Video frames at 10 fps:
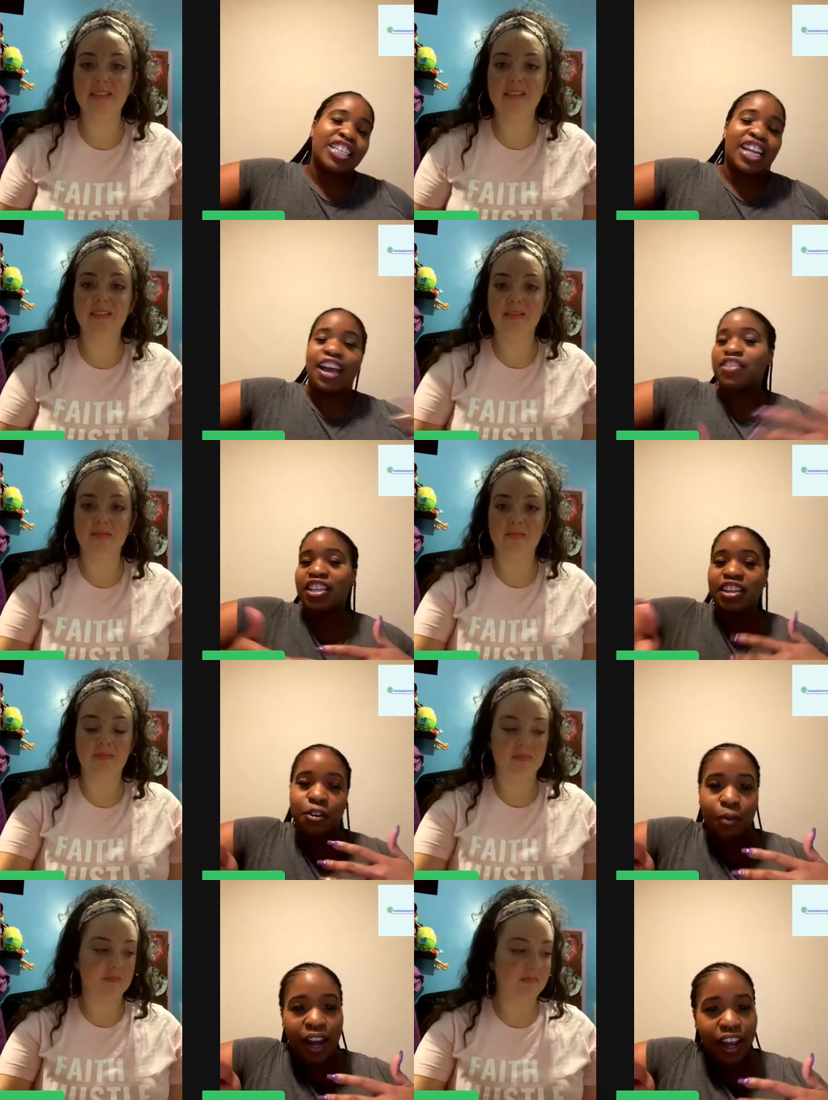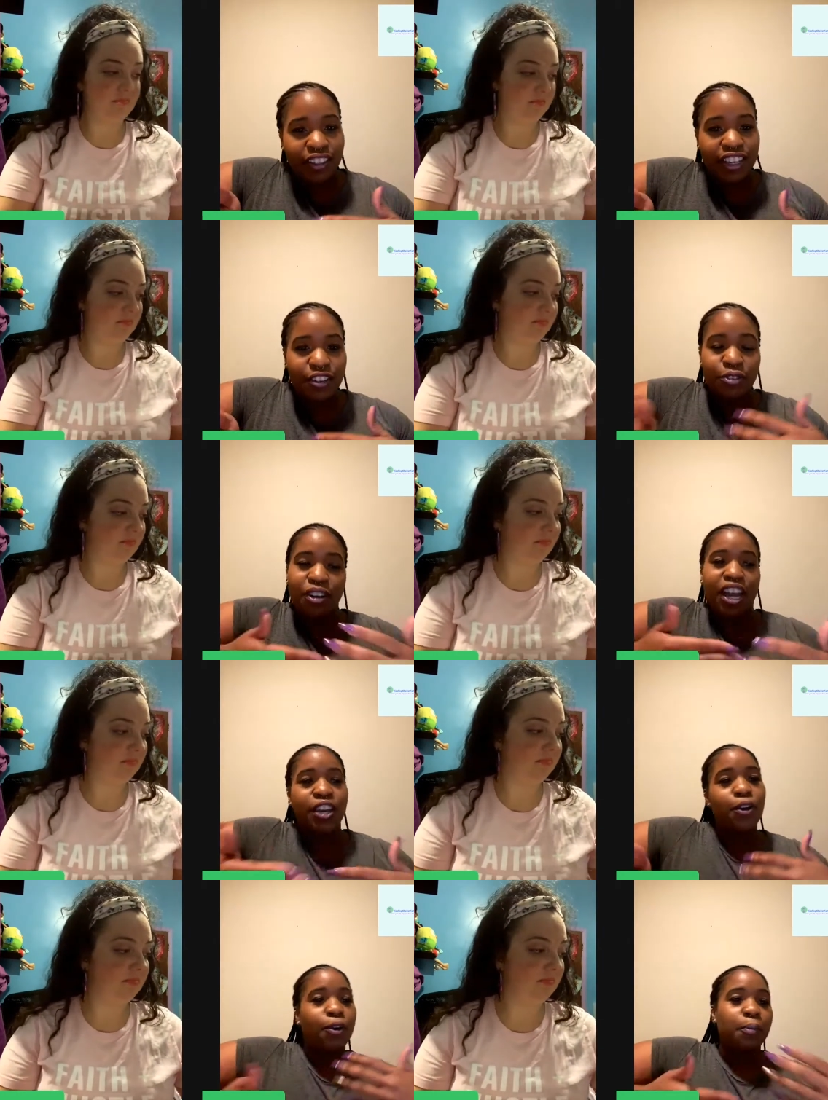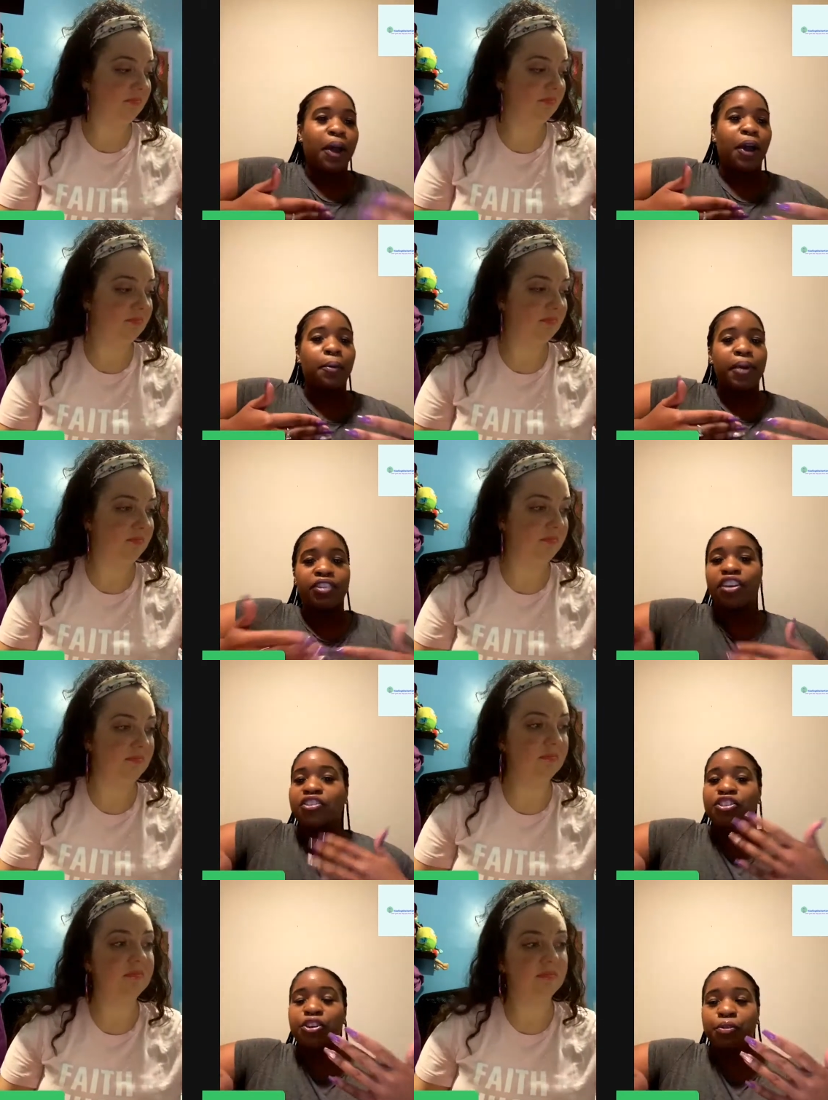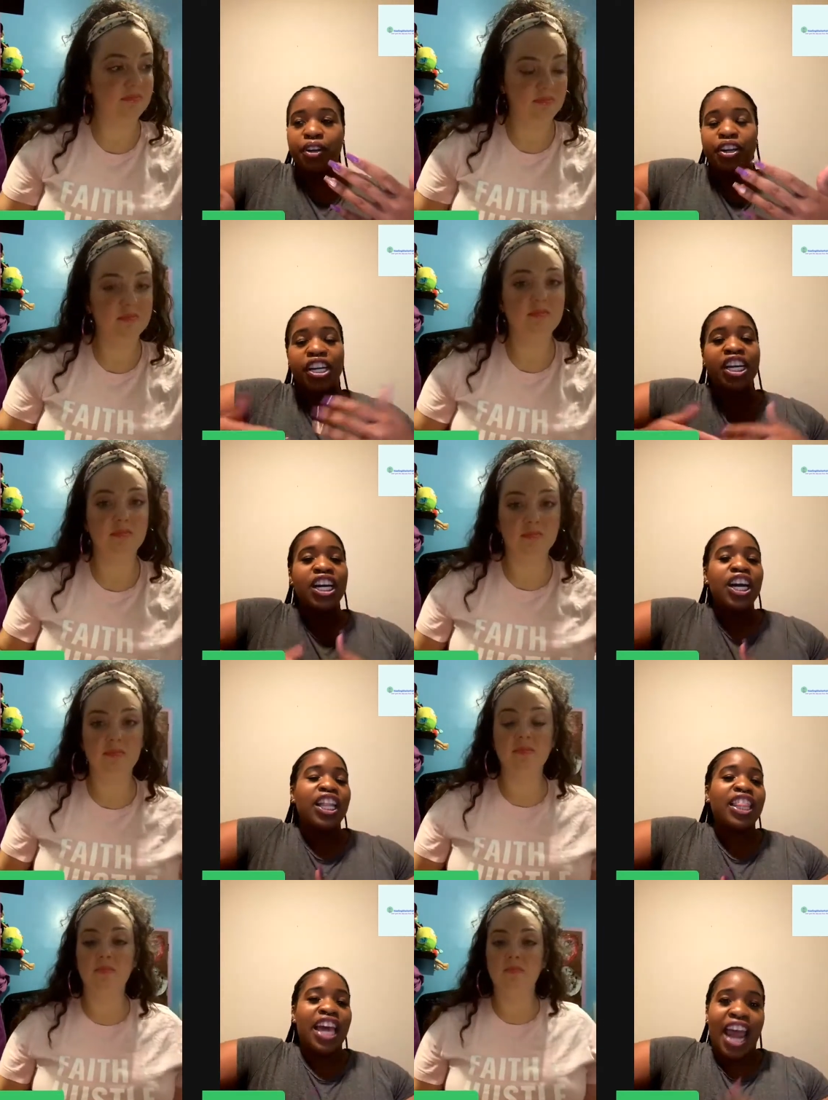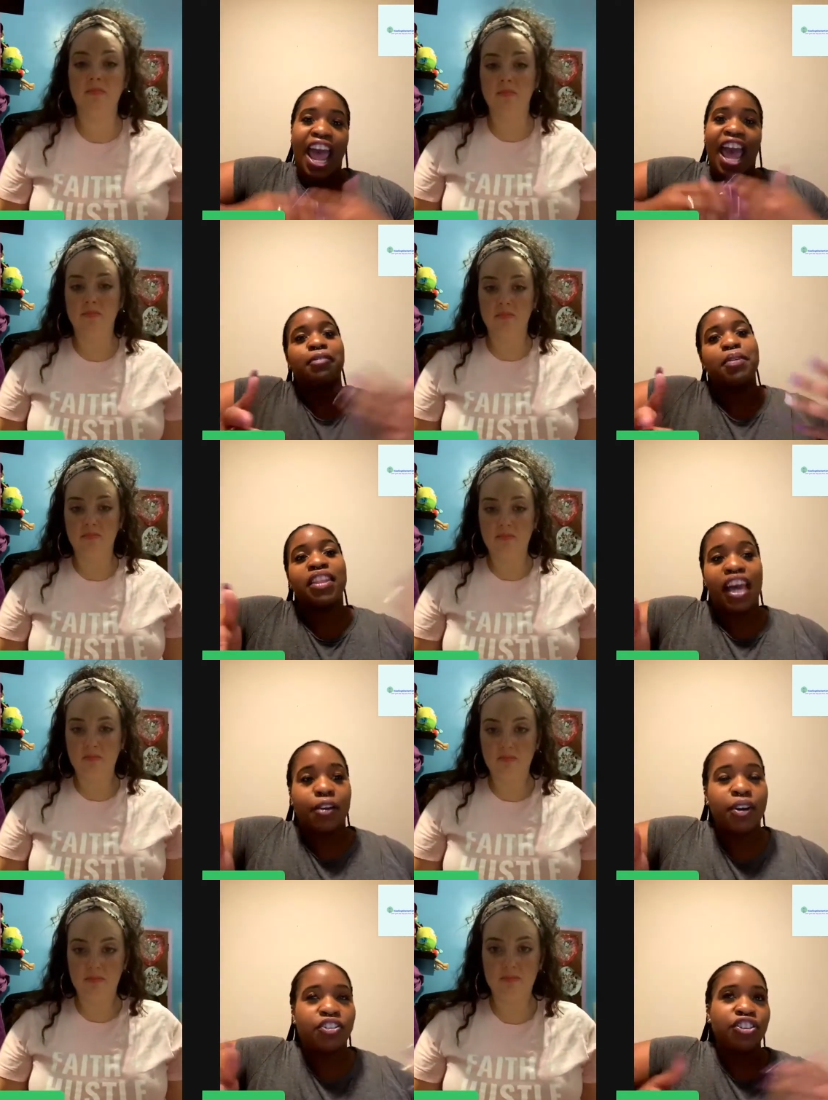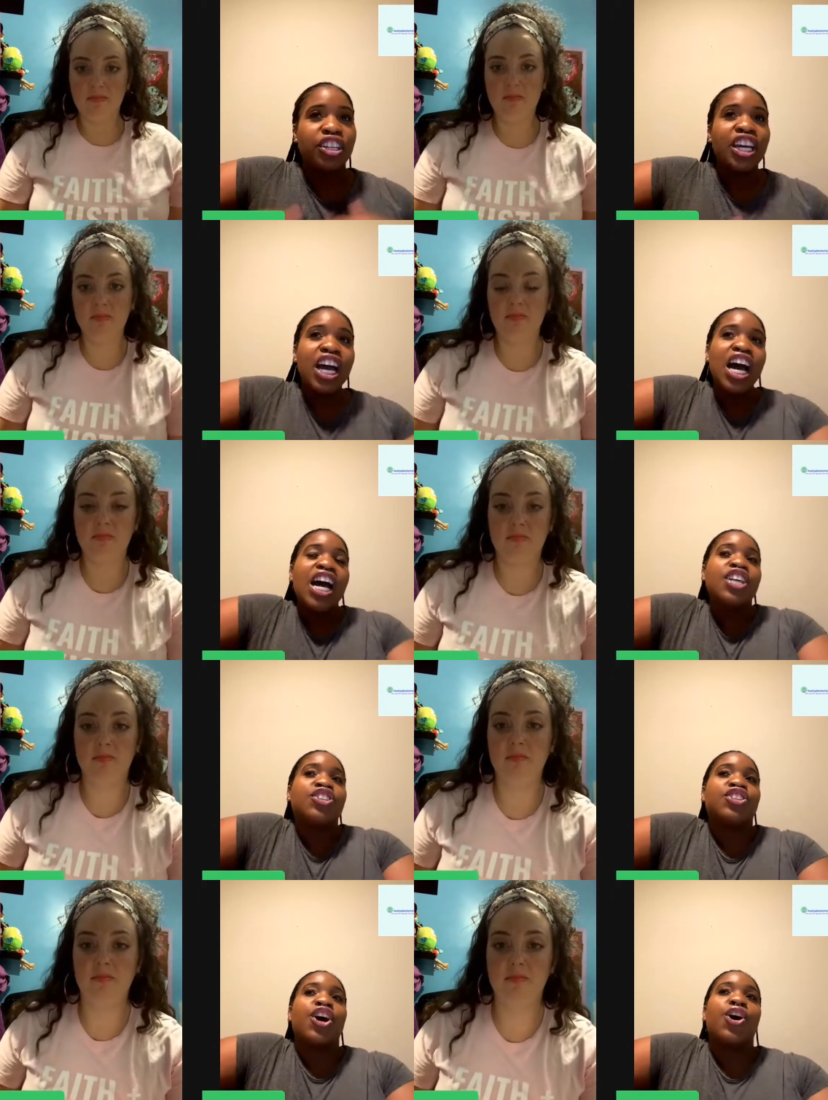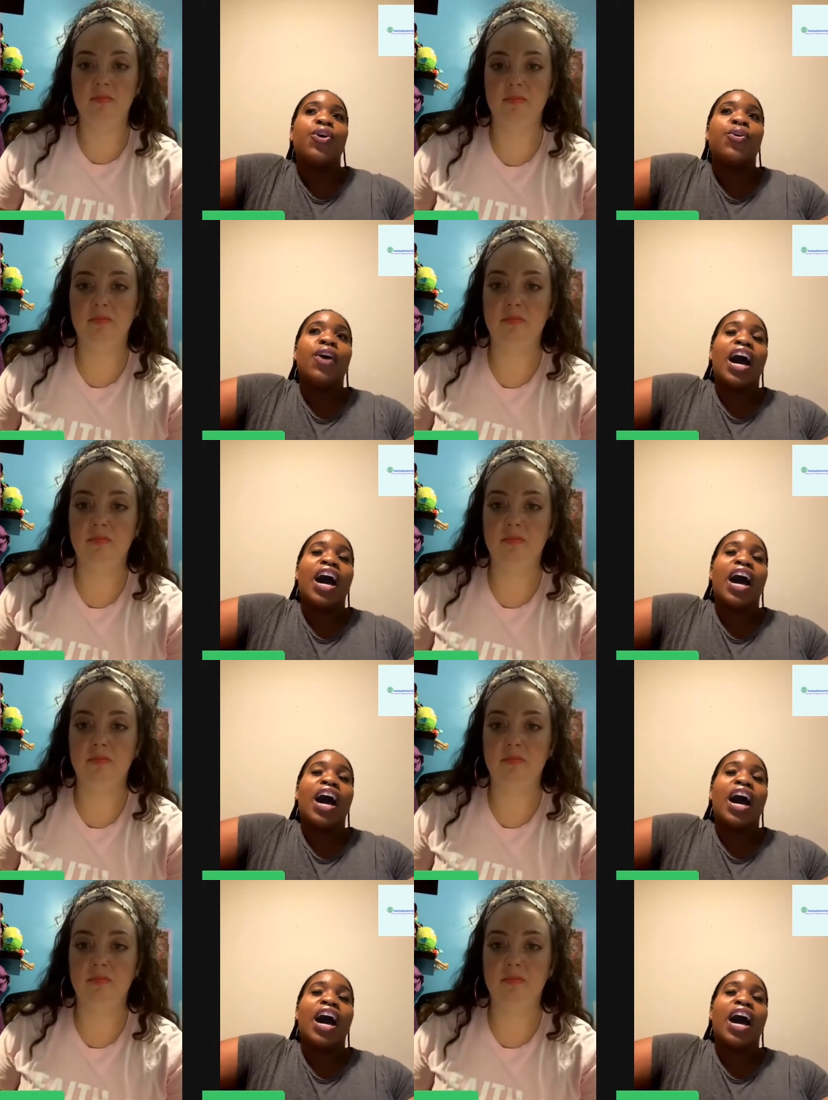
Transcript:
Speaker 1: I haven't seen in a while that do not know about my change of career that asked me that question. So